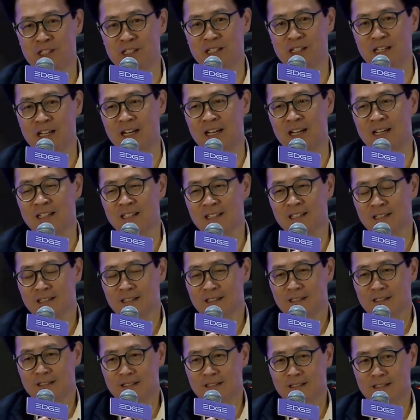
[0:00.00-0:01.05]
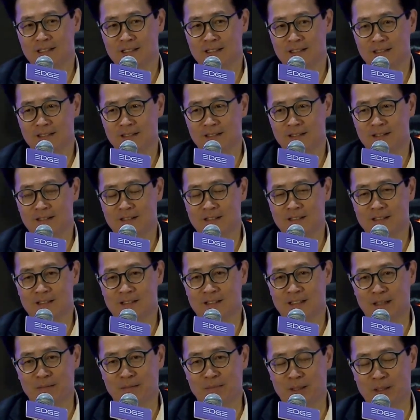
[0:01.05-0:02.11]
The basic
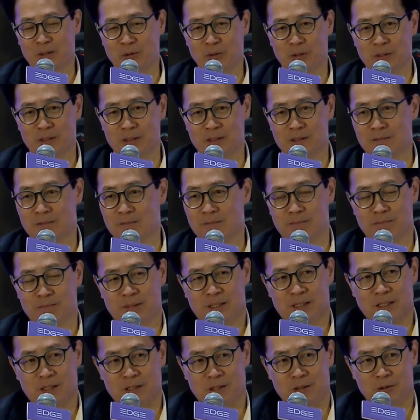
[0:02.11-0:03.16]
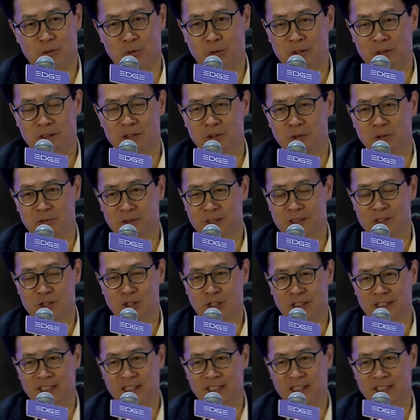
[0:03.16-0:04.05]
technology is data